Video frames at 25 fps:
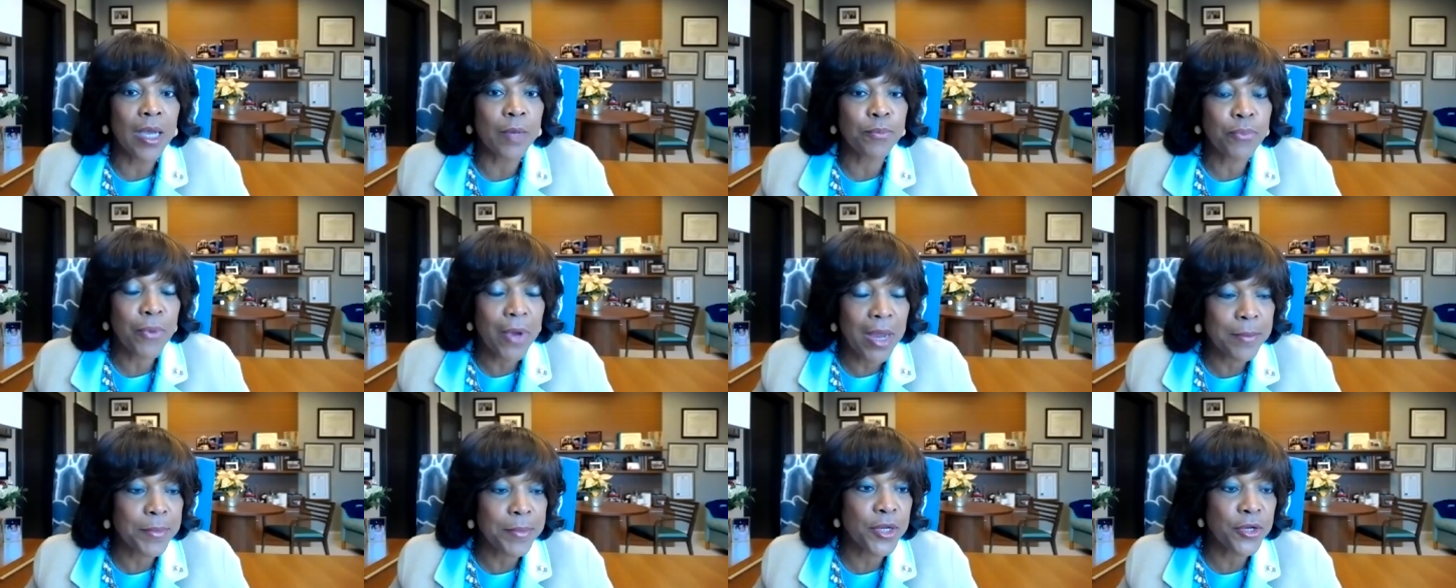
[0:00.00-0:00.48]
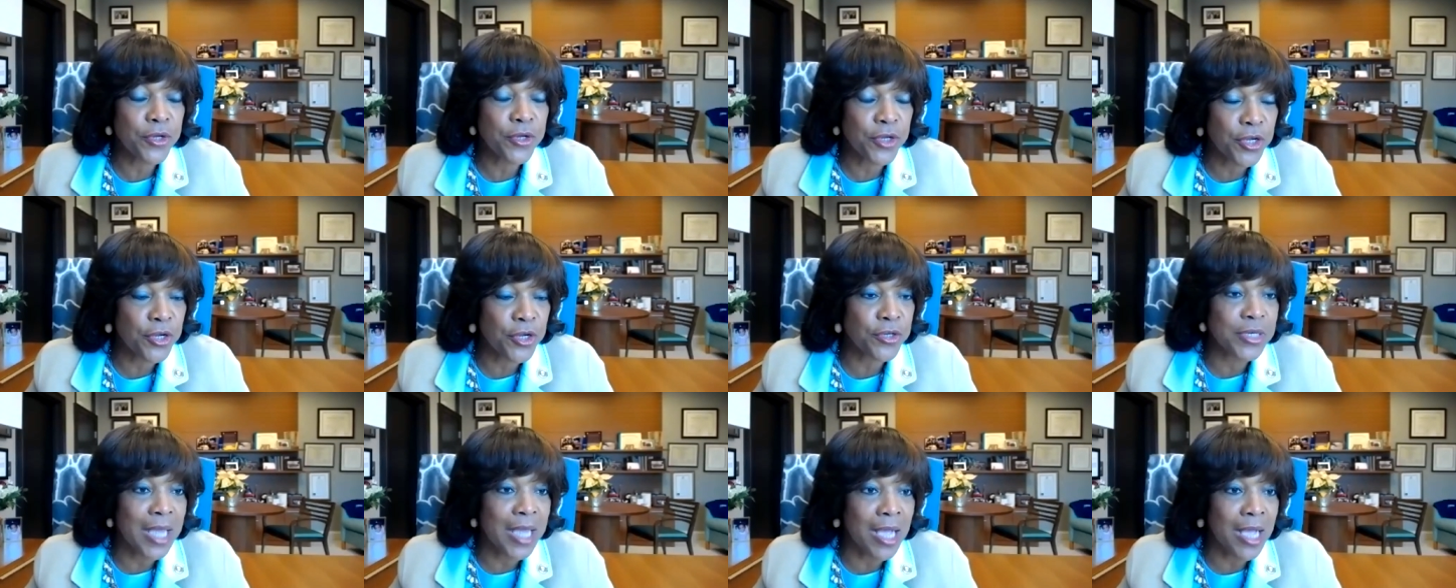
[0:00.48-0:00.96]
primary
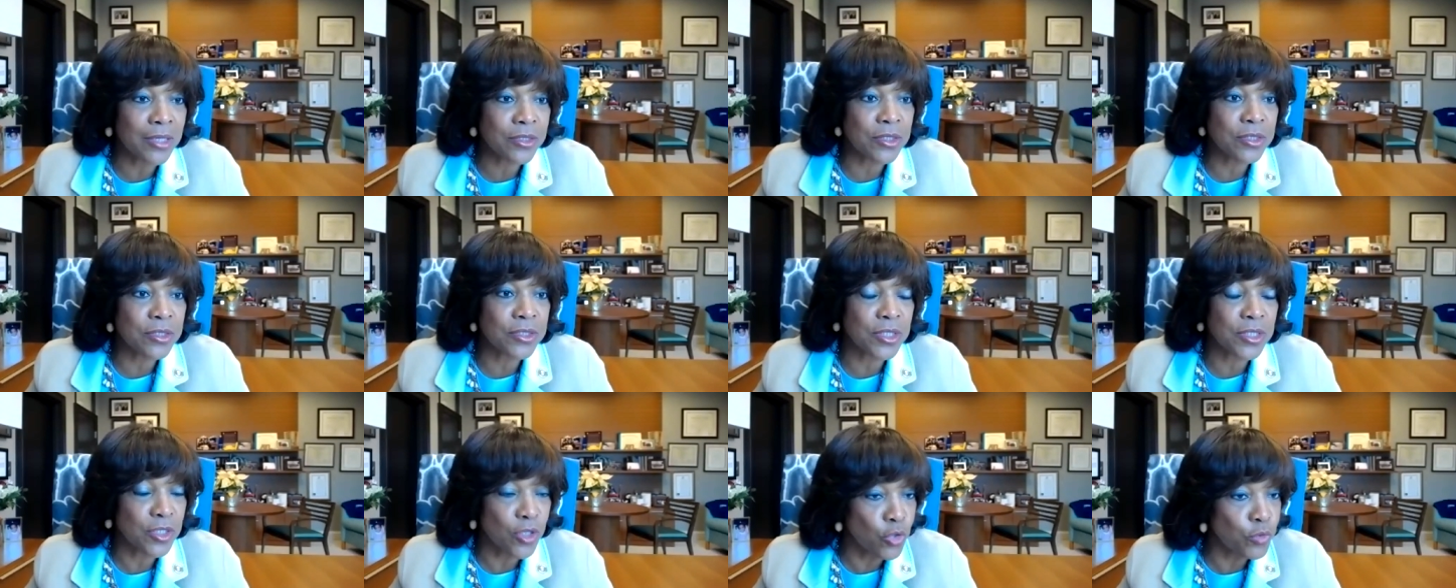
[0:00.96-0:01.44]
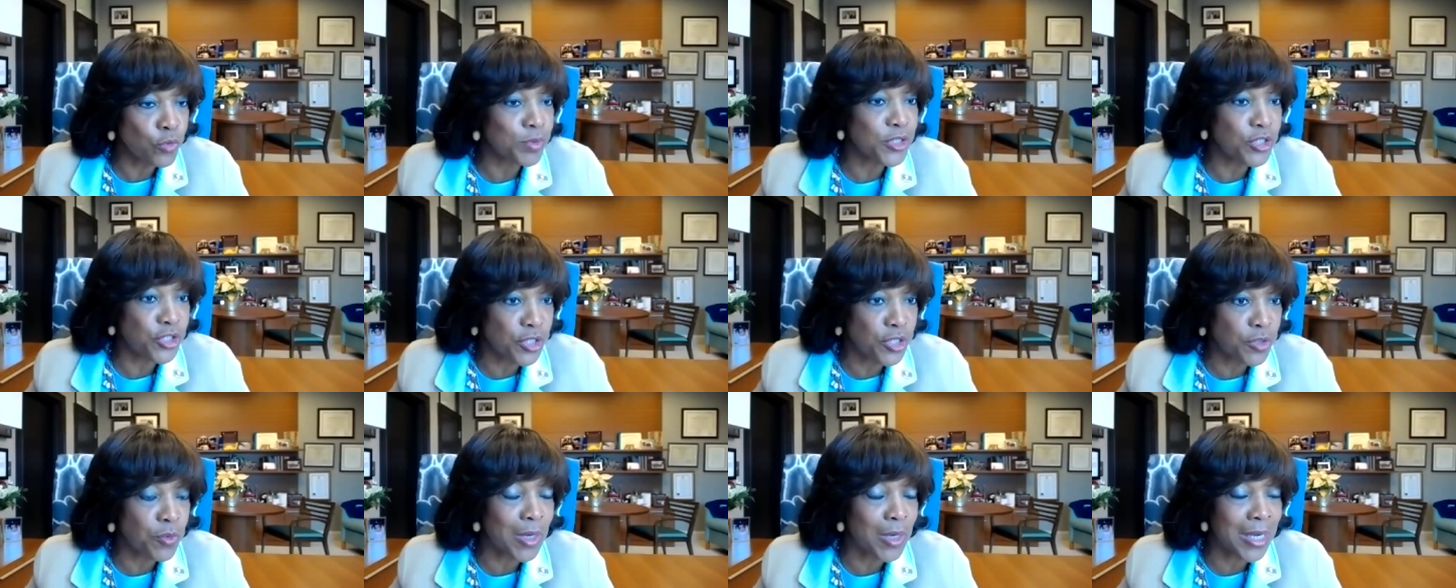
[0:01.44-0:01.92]
care doctors and
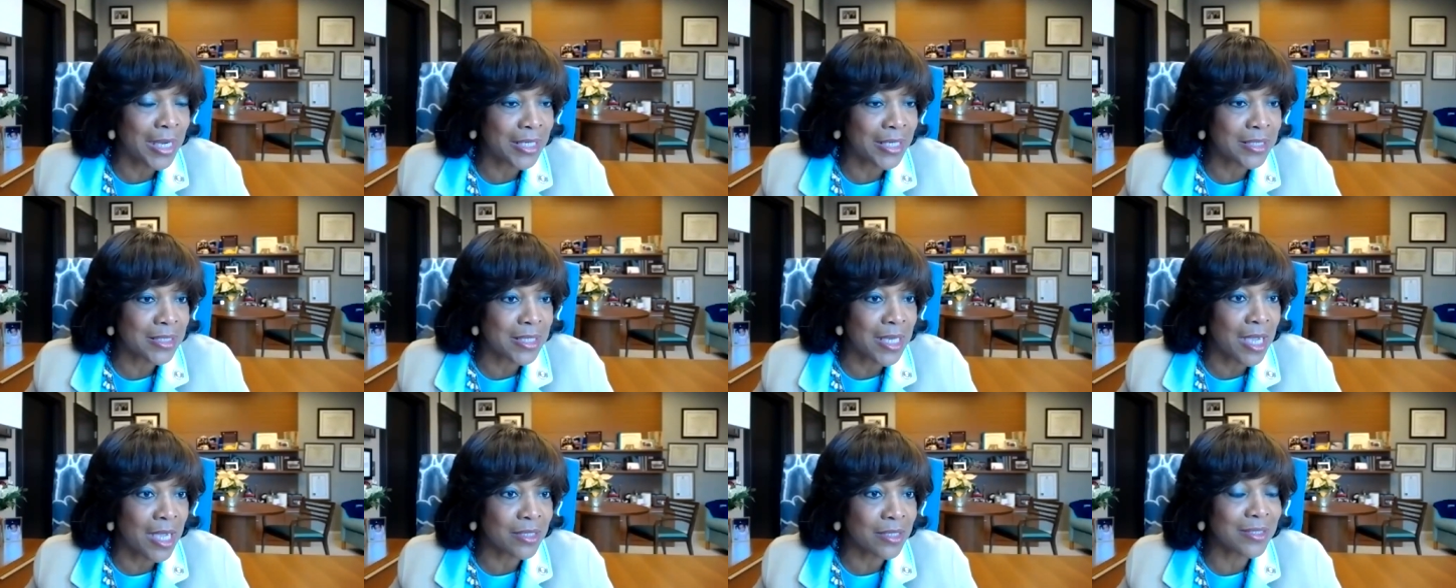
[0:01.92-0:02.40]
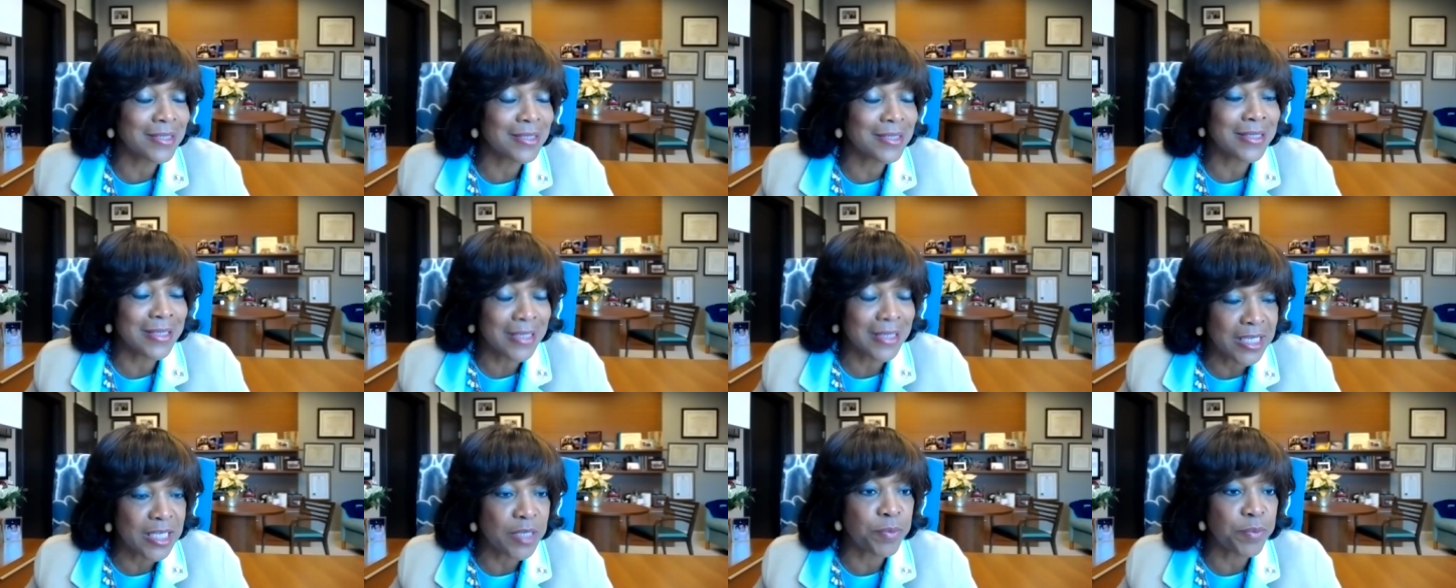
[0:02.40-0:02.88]
OBGYN doctors
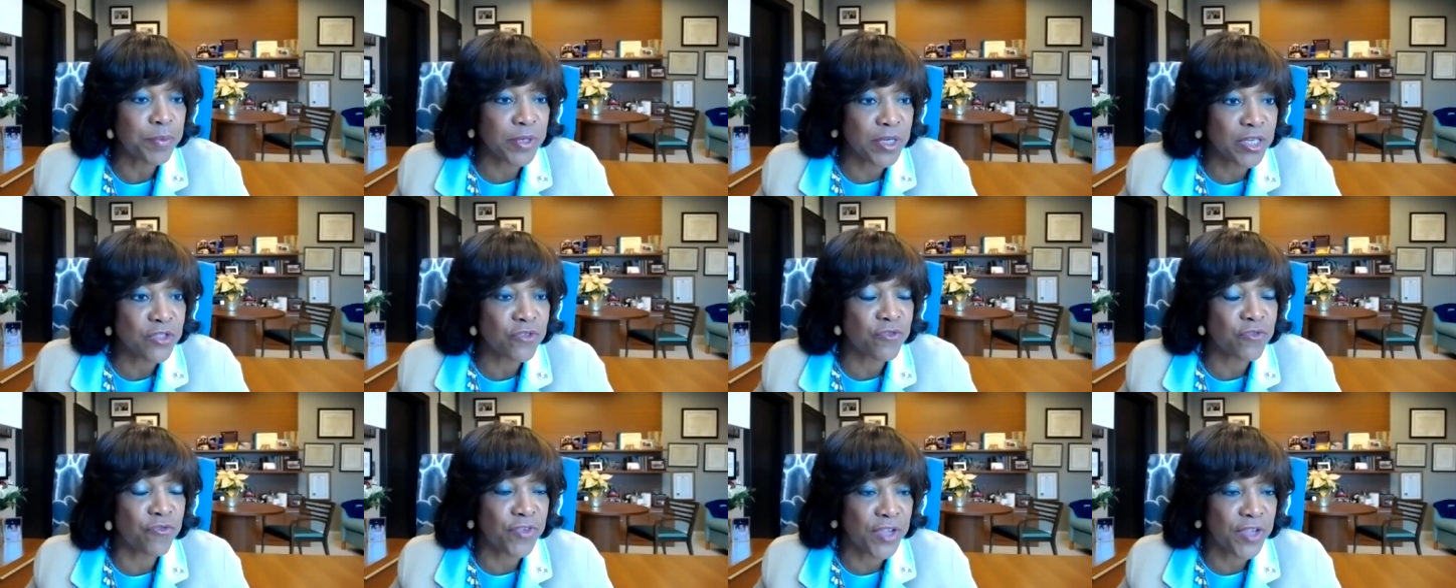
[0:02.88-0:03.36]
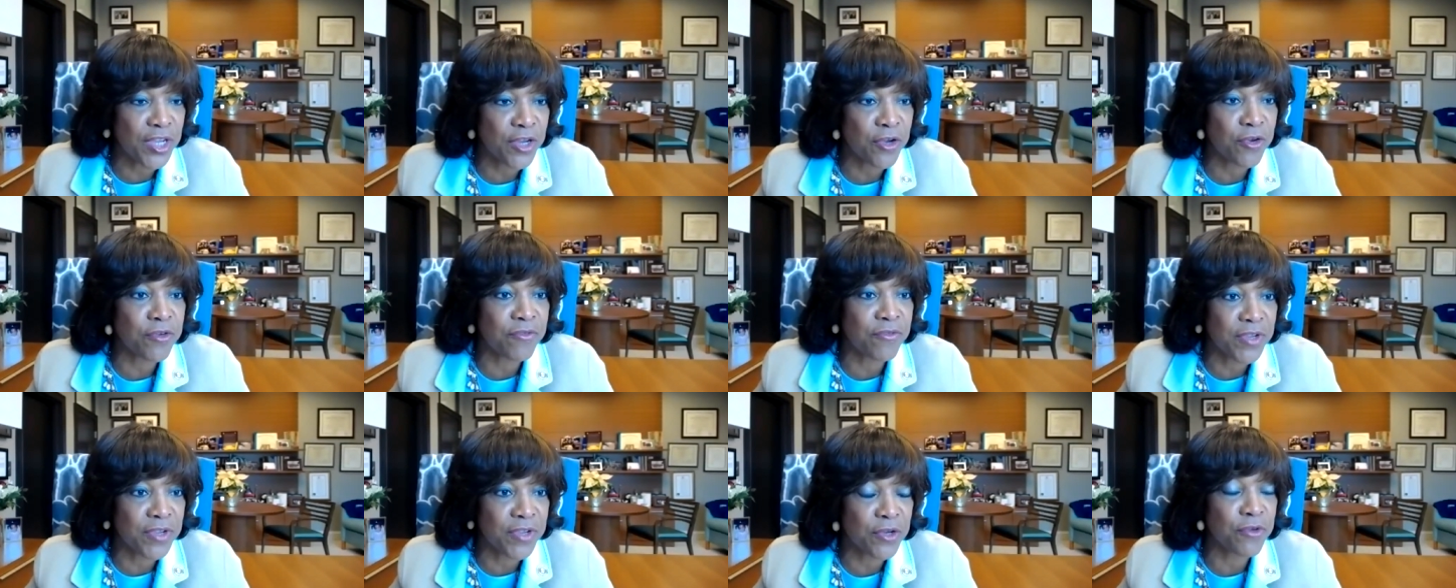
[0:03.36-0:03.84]
and keeping us
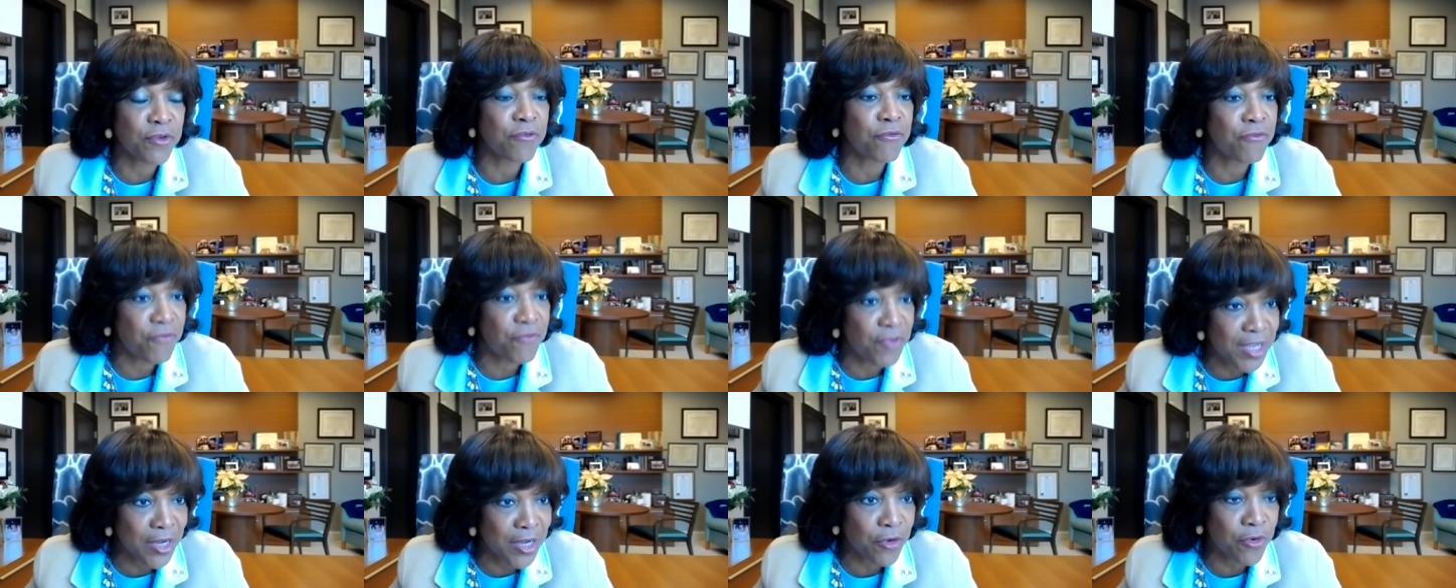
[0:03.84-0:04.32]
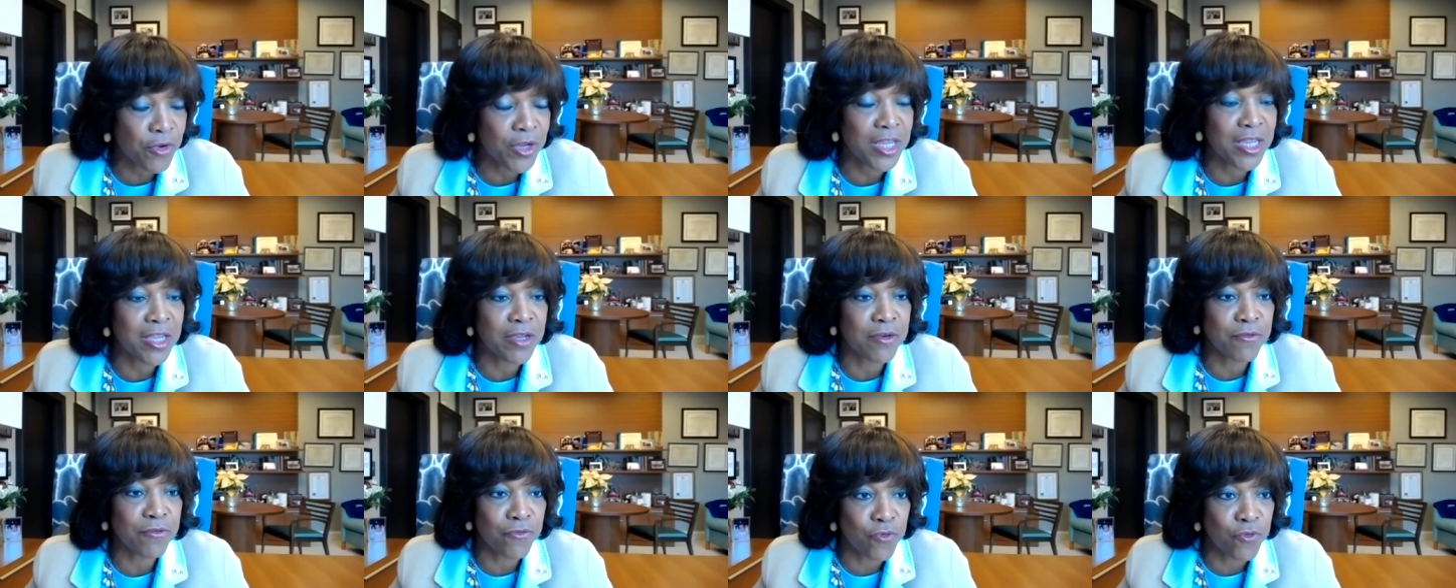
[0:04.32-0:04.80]
very, very, very
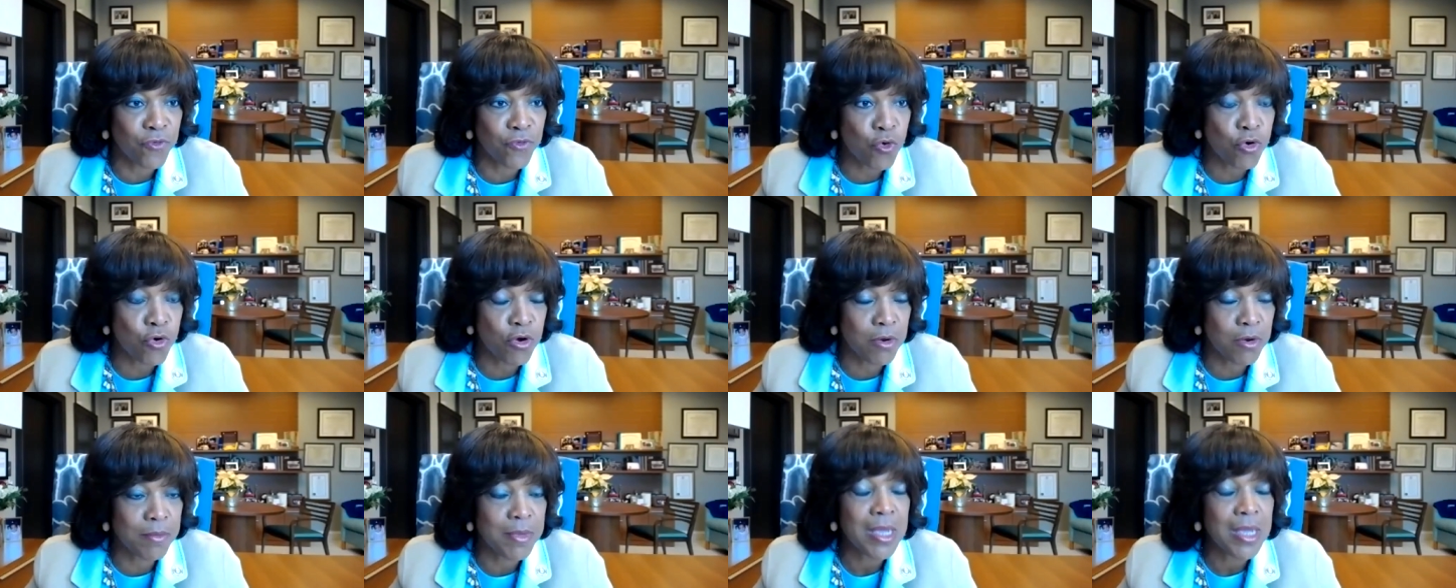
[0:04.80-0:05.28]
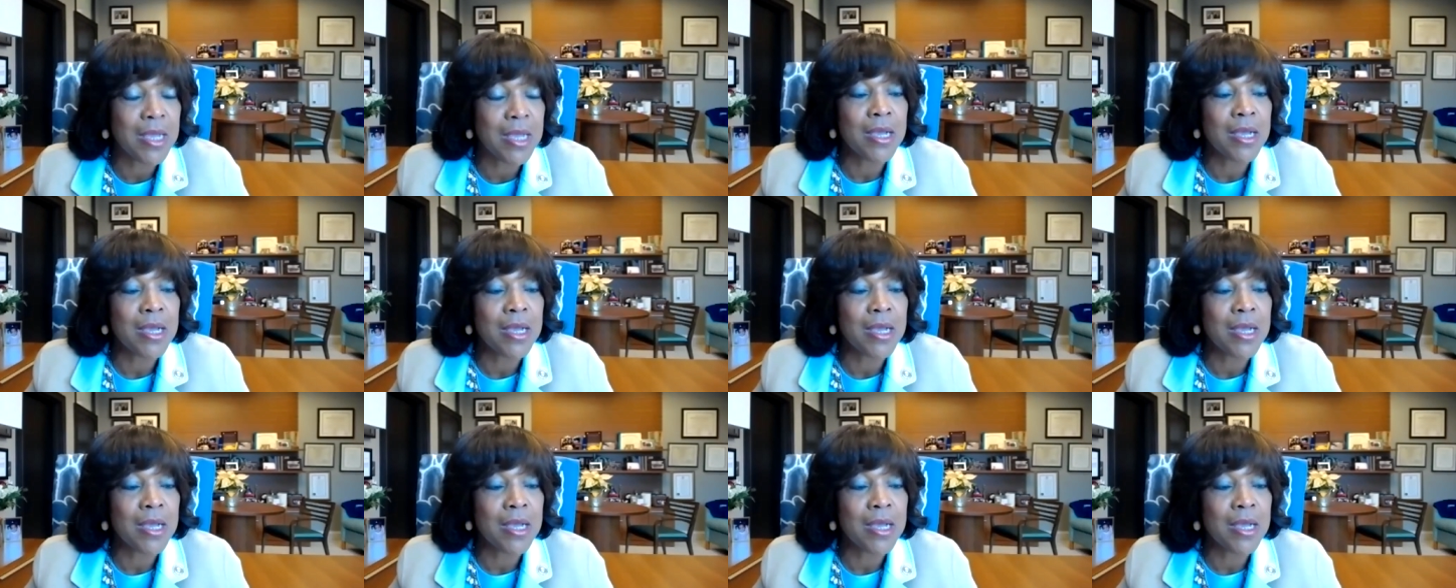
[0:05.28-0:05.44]
informed